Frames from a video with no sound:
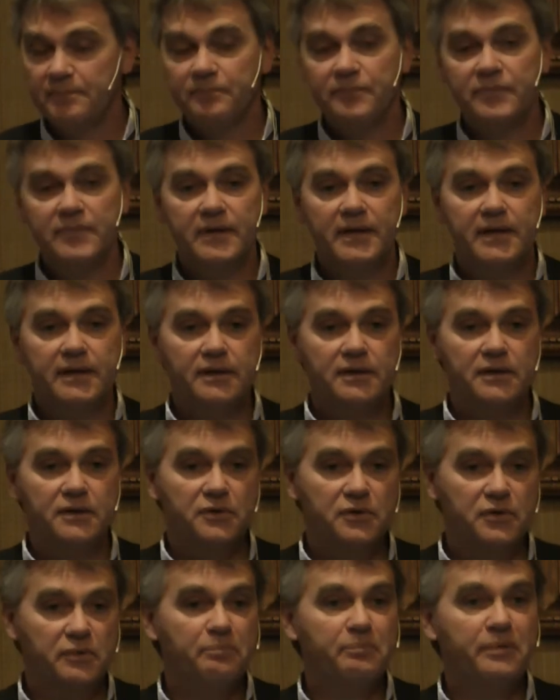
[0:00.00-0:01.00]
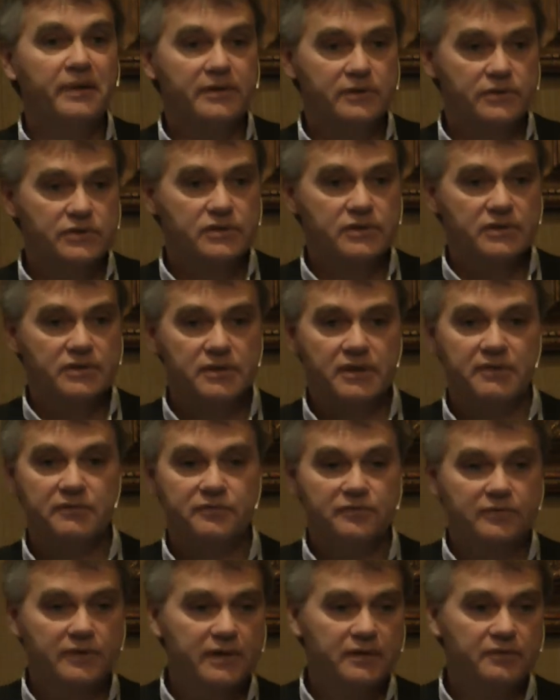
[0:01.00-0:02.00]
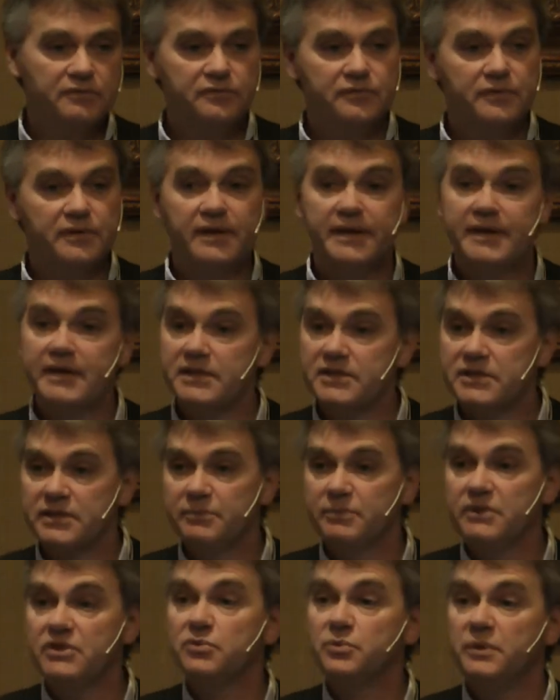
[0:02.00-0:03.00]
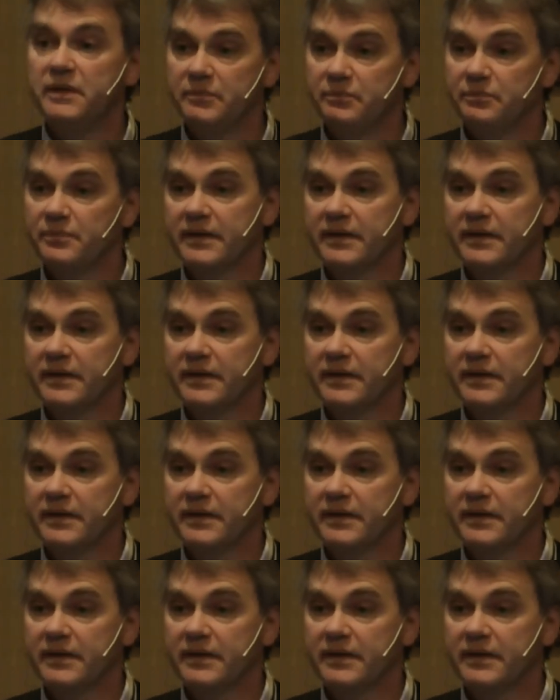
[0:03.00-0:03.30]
then comparison, a variety between